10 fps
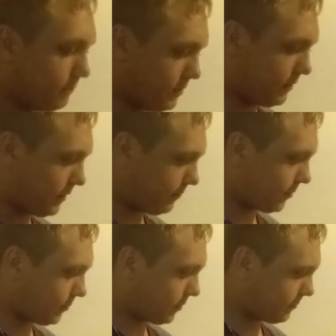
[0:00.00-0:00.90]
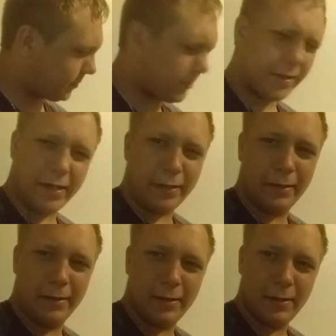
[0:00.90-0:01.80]
I wonder. I wonder what's gonna.
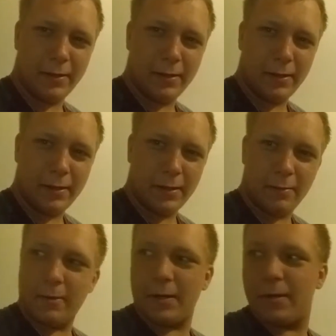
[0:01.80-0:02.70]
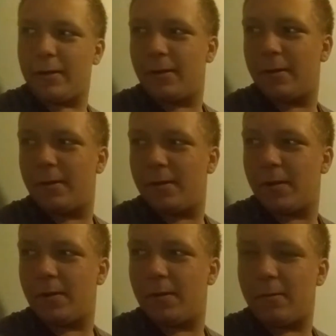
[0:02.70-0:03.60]
Wonder.
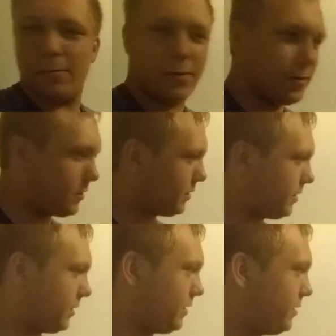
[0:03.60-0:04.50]
Wonder. Uh,